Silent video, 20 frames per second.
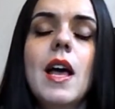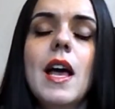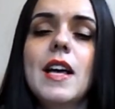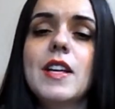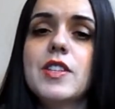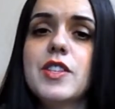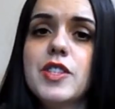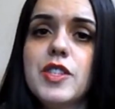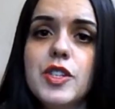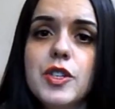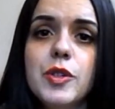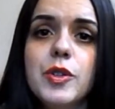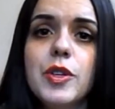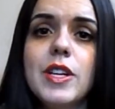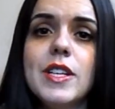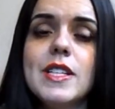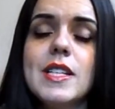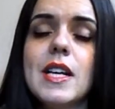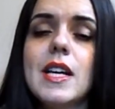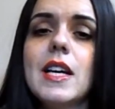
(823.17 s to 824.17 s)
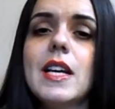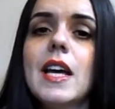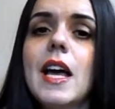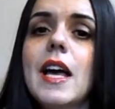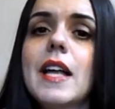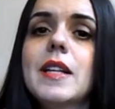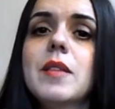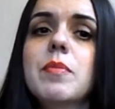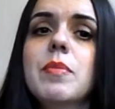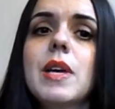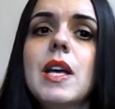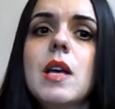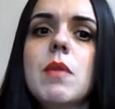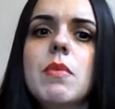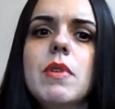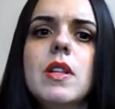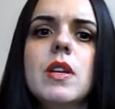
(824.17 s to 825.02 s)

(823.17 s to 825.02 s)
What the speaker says: as soon as I had the baby,